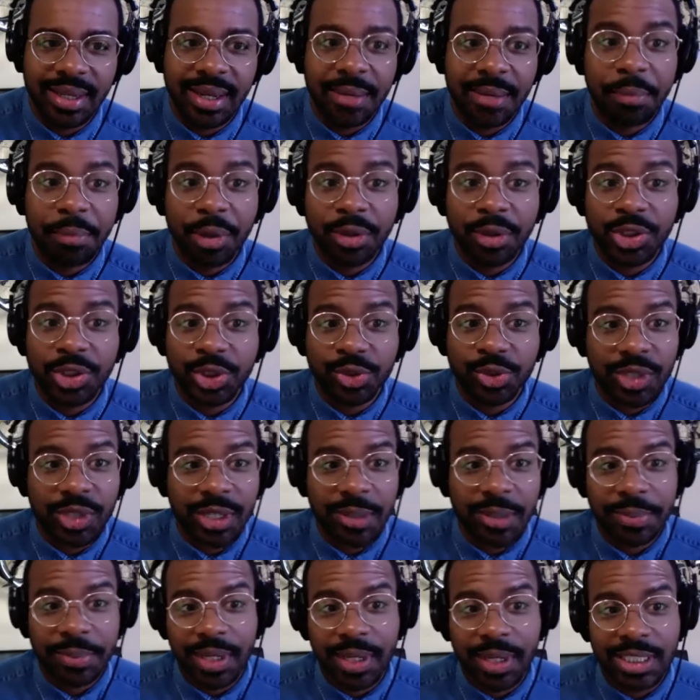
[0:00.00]
Most
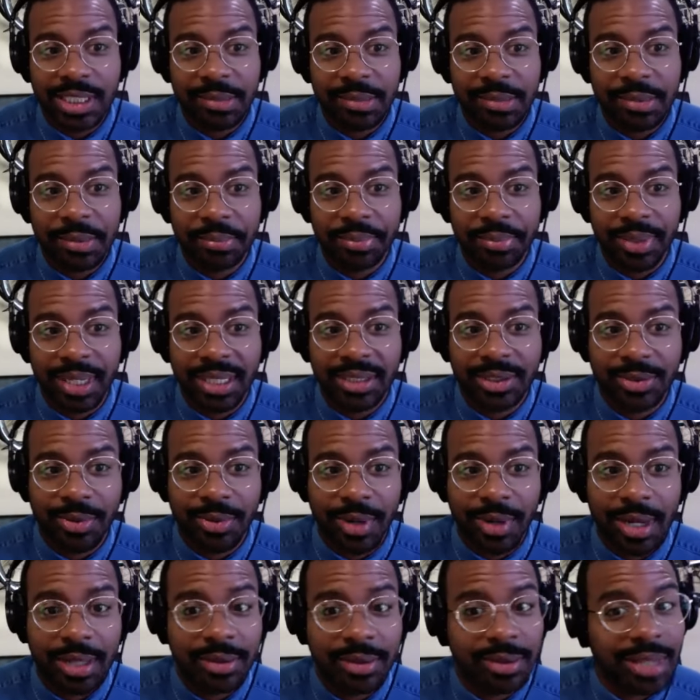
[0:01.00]
string players have been playing
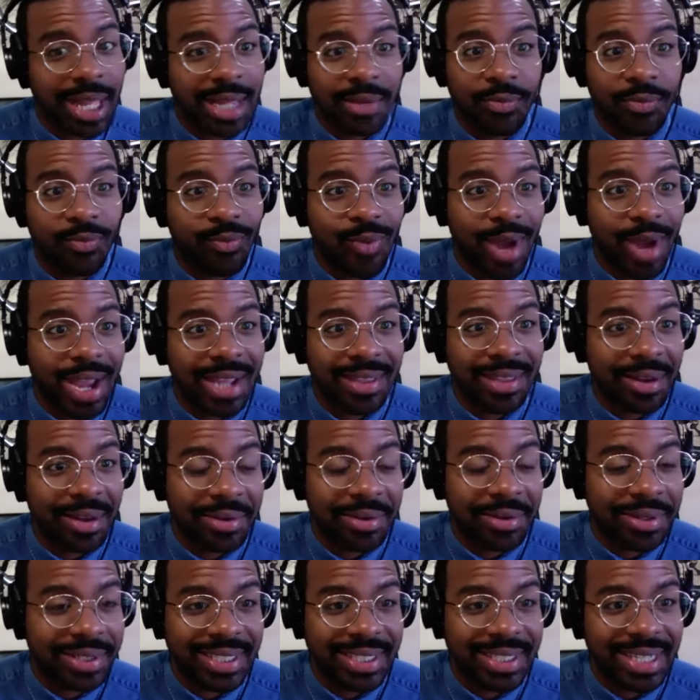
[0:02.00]
like way
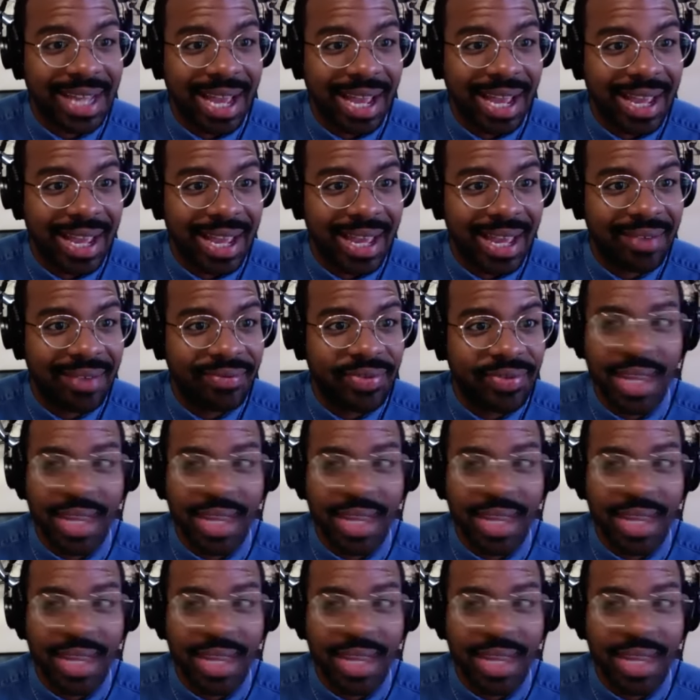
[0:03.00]
longer than I have.